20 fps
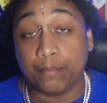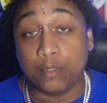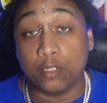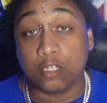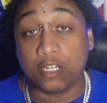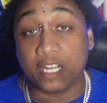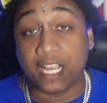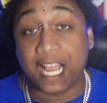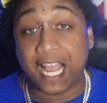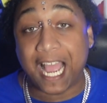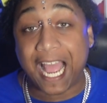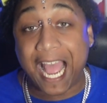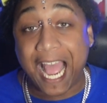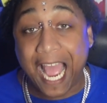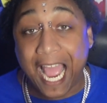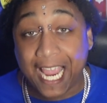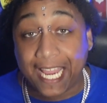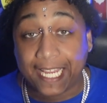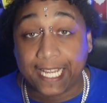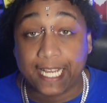book
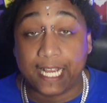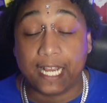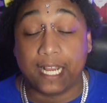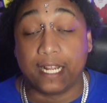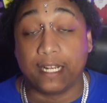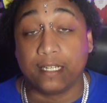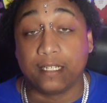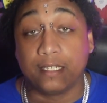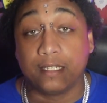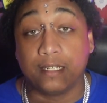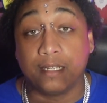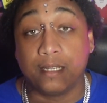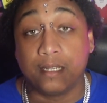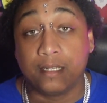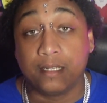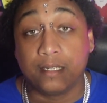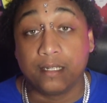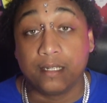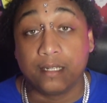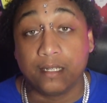icon,
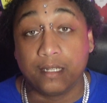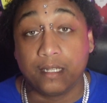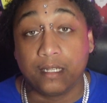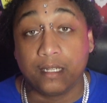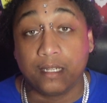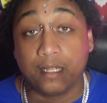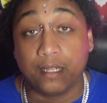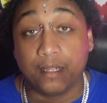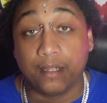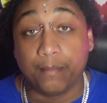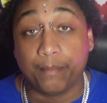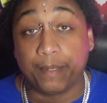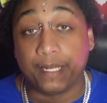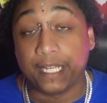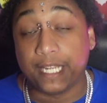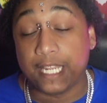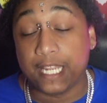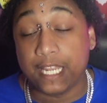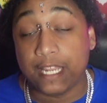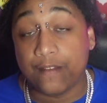
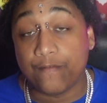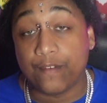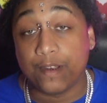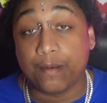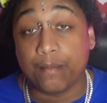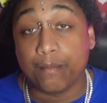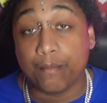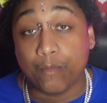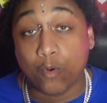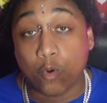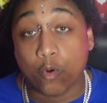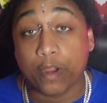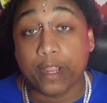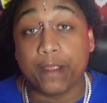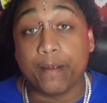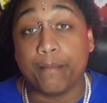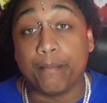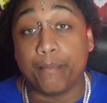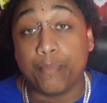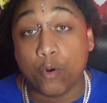but even more
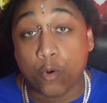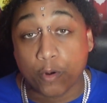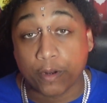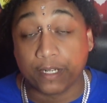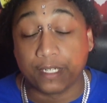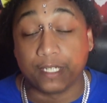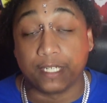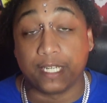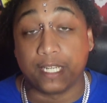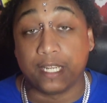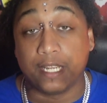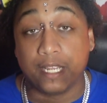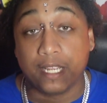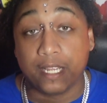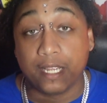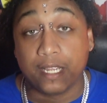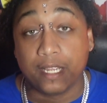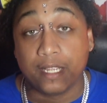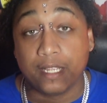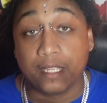importantly,
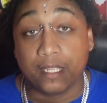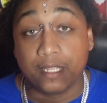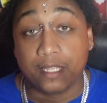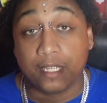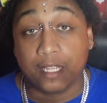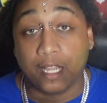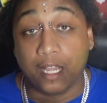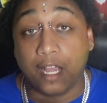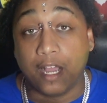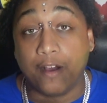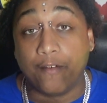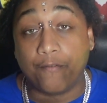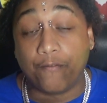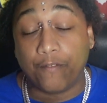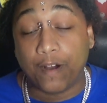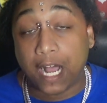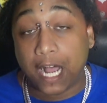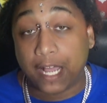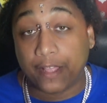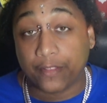a
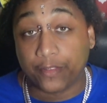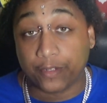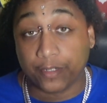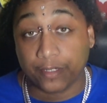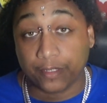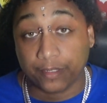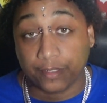father,